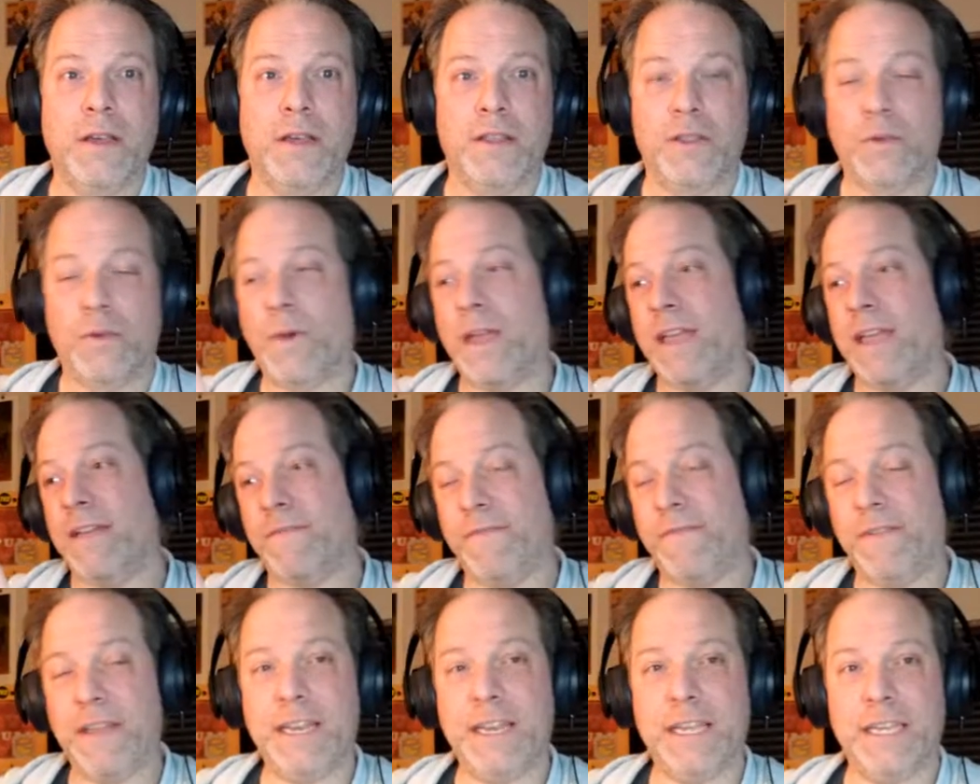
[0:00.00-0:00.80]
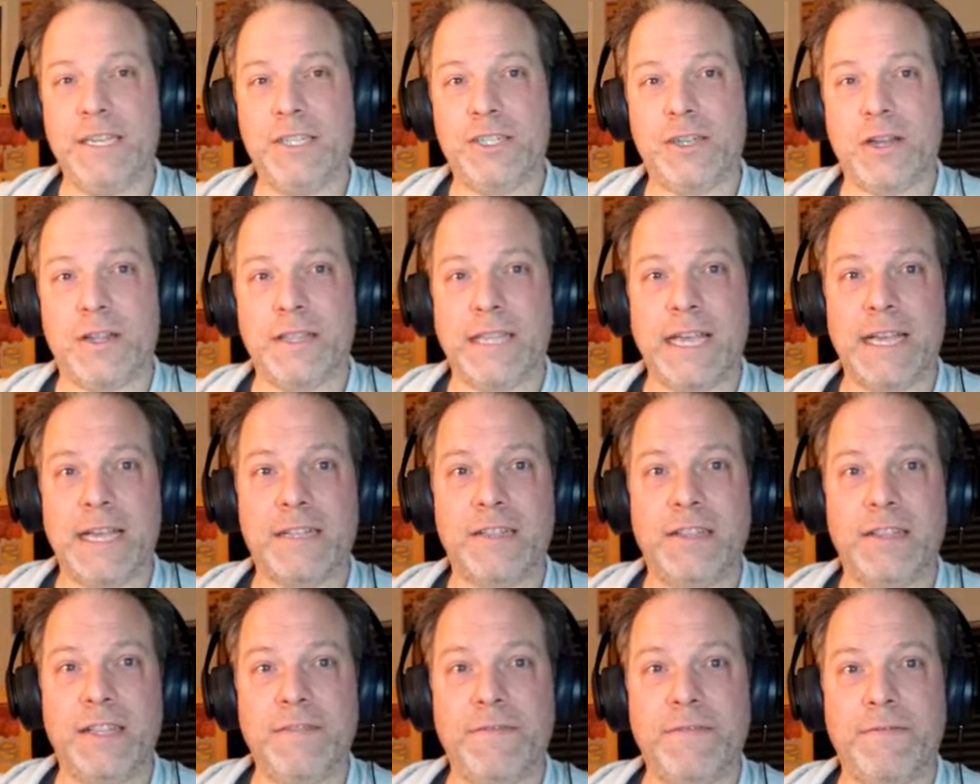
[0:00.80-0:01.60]
the way it finished on that
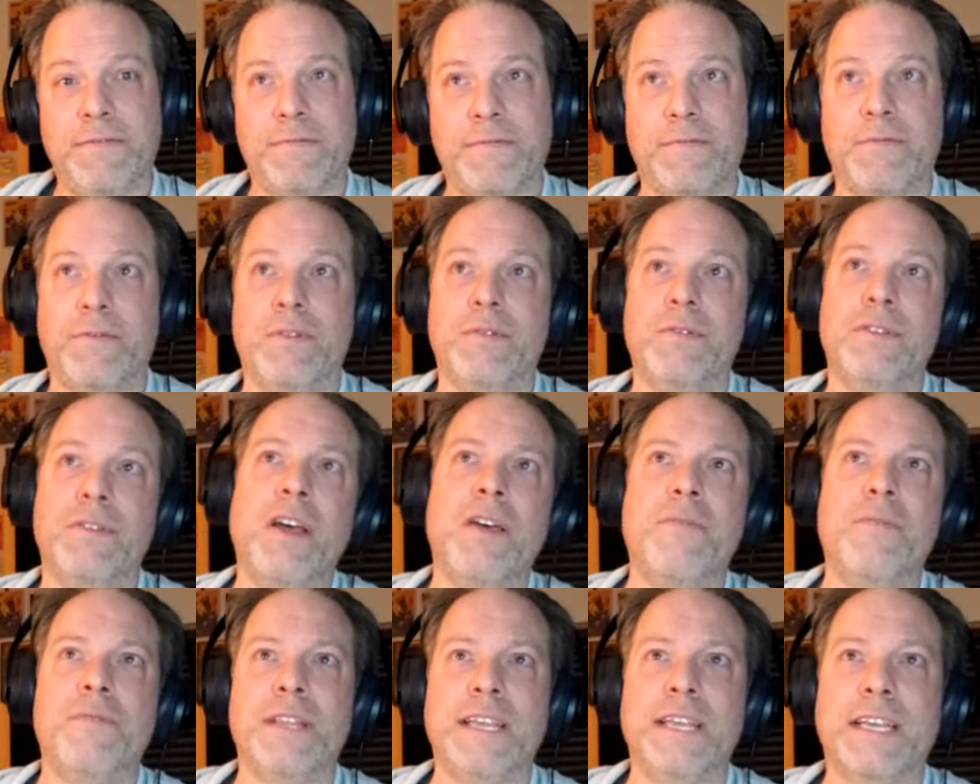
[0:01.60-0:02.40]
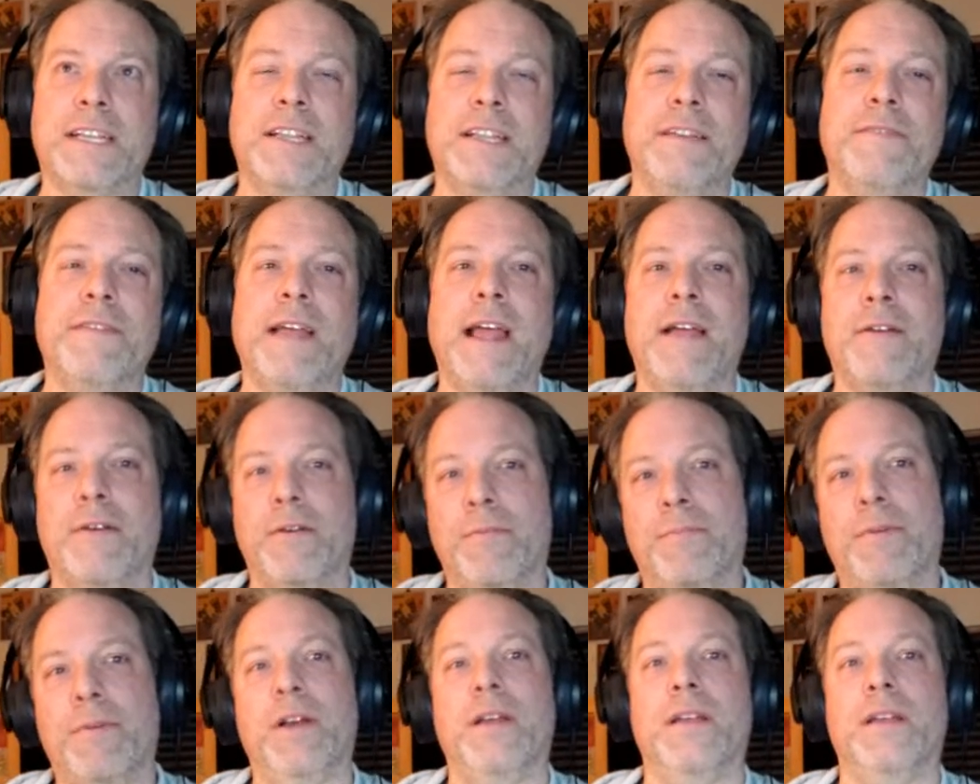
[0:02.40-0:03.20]
cliff, not really a
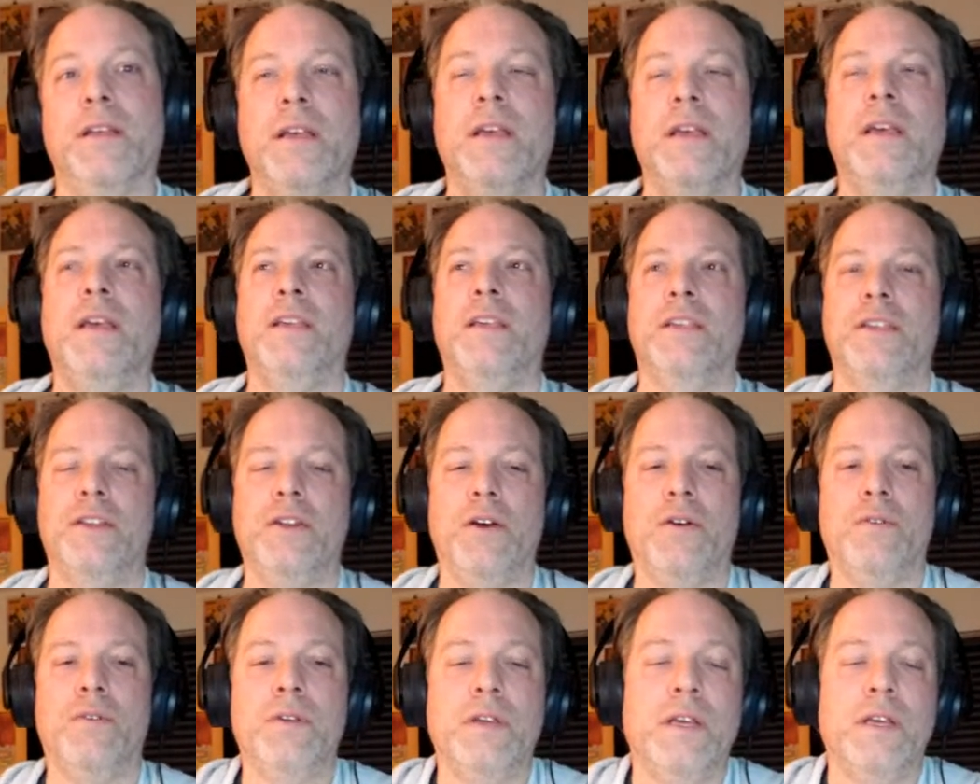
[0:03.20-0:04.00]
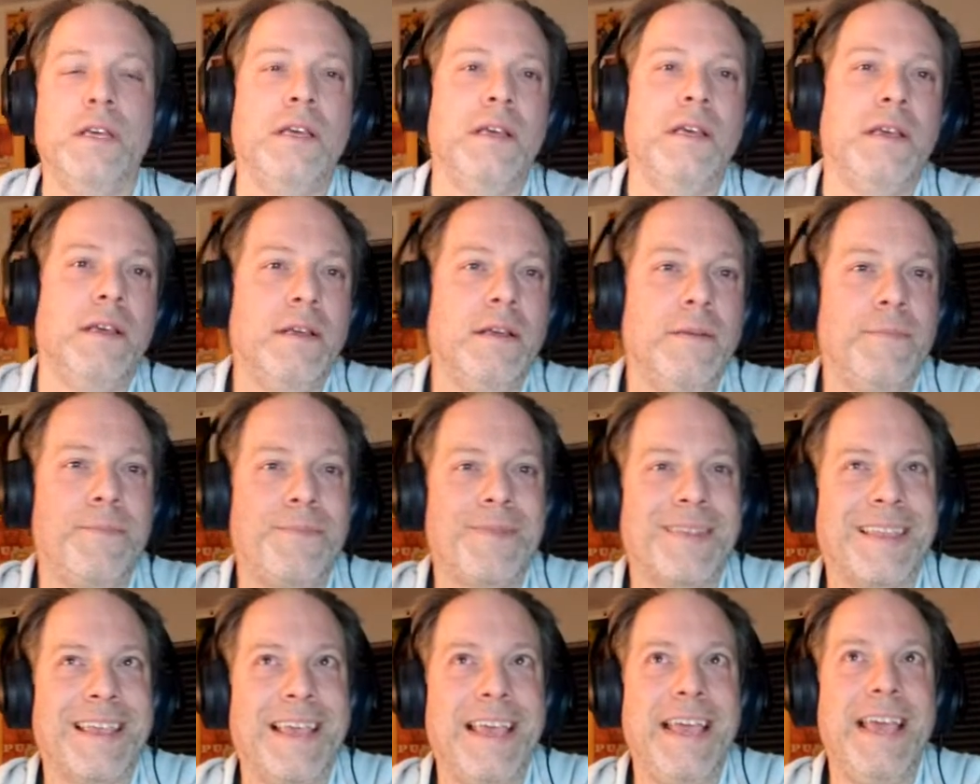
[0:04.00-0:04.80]
cliffhanger, but you know,
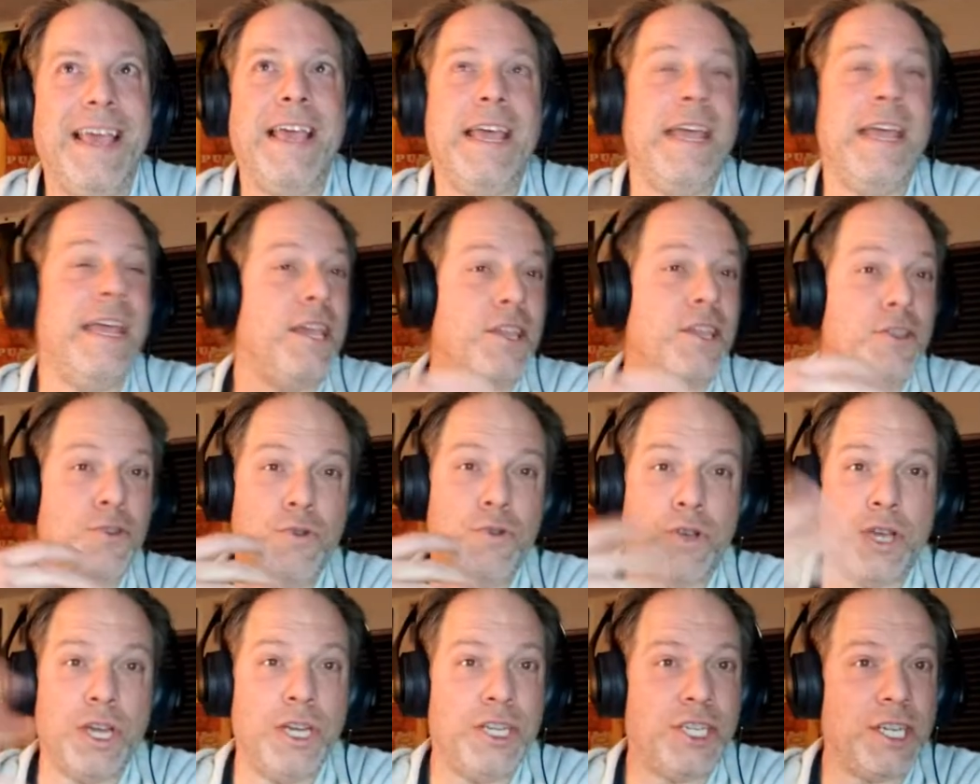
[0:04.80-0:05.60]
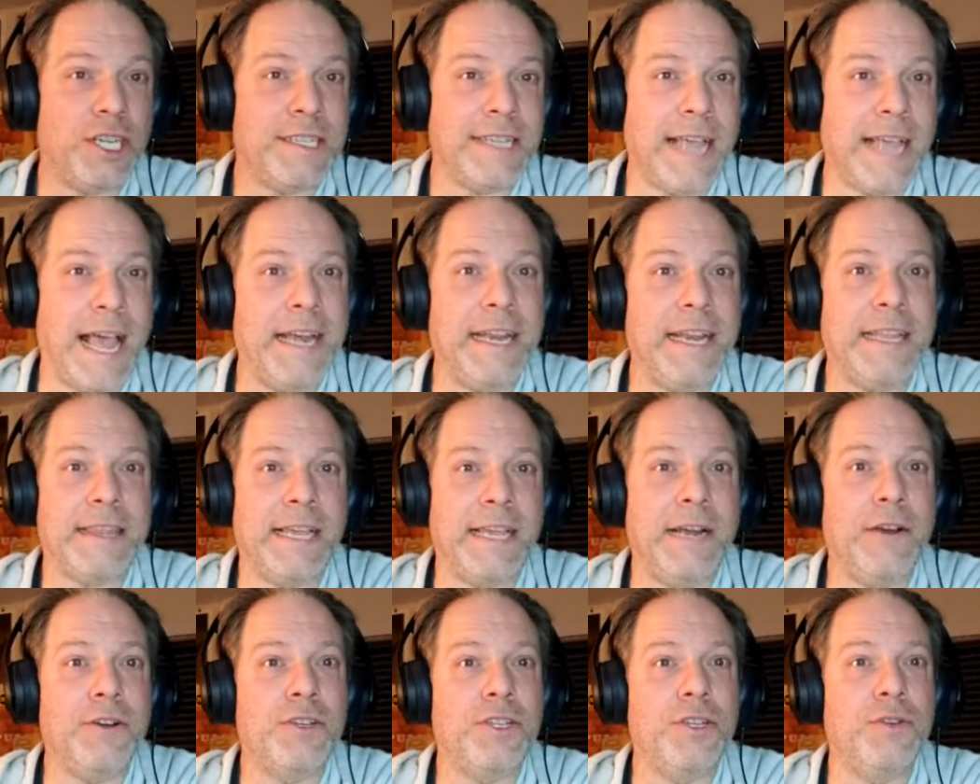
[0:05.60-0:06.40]
you could just end it
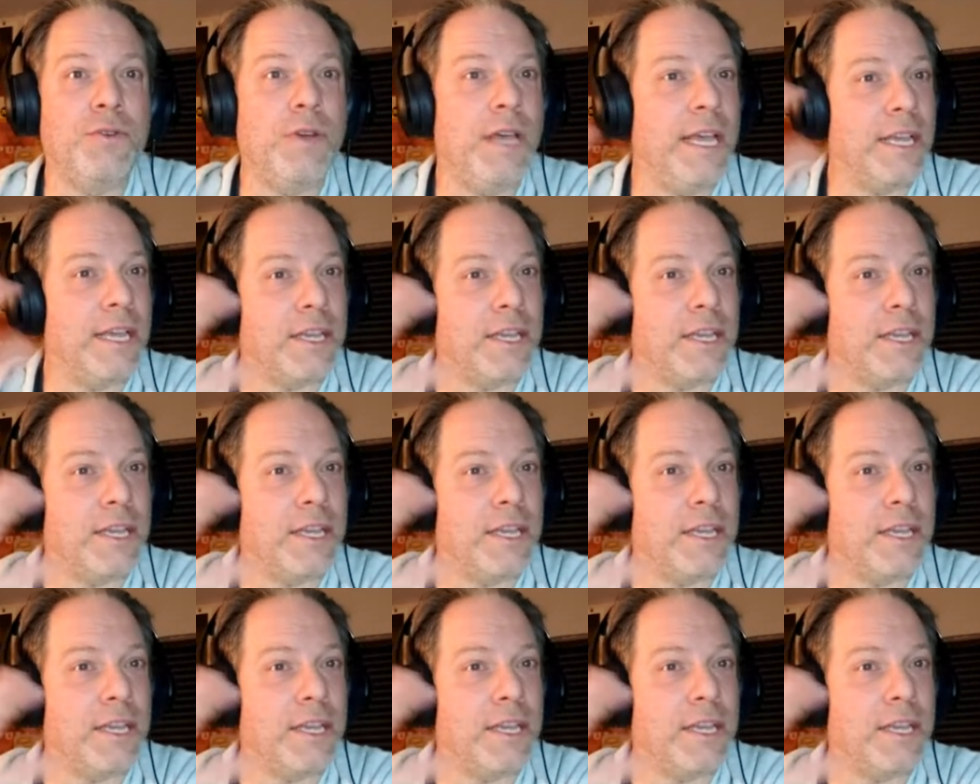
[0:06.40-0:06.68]
there too.